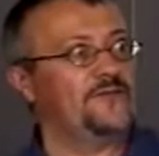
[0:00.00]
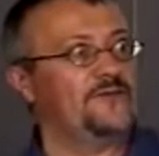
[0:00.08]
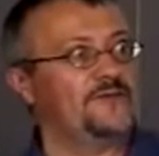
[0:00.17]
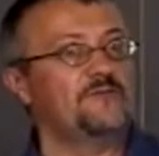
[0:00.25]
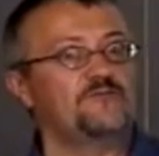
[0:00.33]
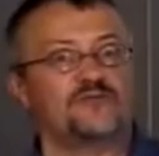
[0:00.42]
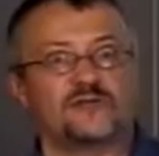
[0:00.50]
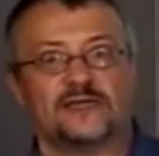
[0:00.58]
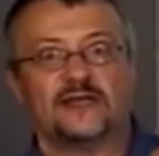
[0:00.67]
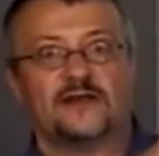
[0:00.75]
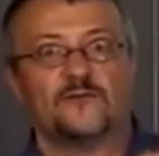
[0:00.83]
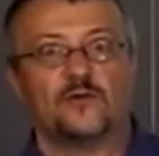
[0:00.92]

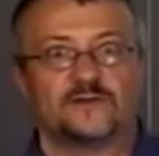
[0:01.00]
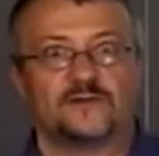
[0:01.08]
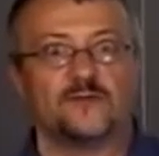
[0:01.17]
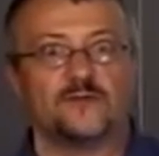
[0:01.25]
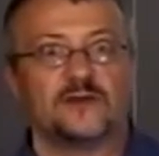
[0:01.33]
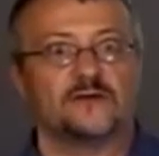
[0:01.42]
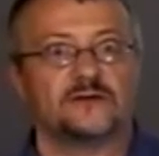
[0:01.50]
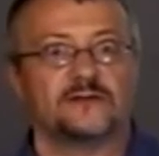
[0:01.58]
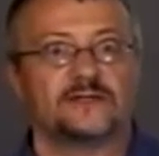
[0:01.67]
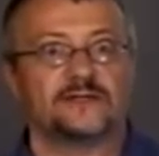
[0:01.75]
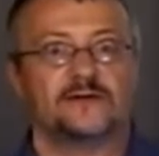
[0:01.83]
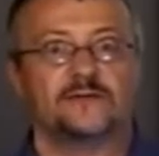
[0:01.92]
10% of what some of those,
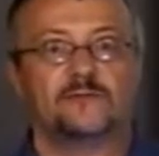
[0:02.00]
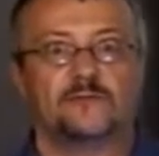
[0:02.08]
you know,